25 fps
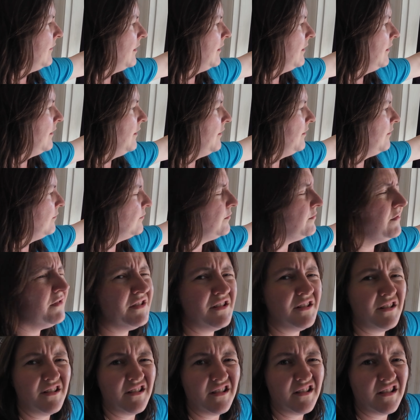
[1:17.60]
And I thought, what
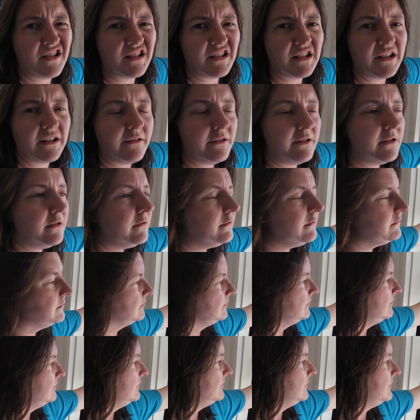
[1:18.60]
on earth's going on?
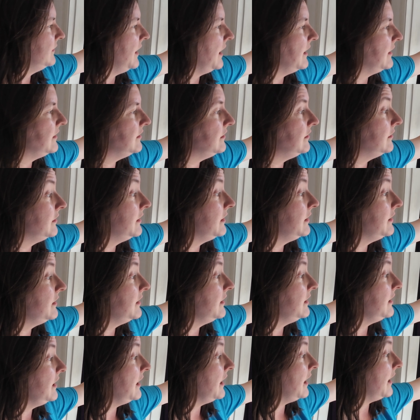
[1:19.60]
I had a look in
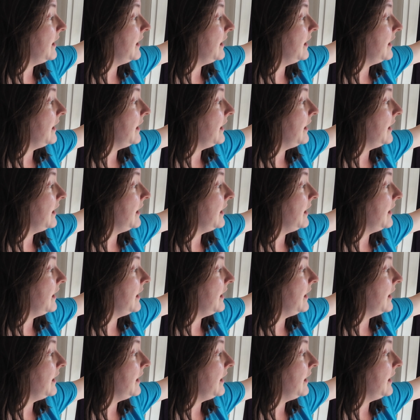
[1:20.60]
the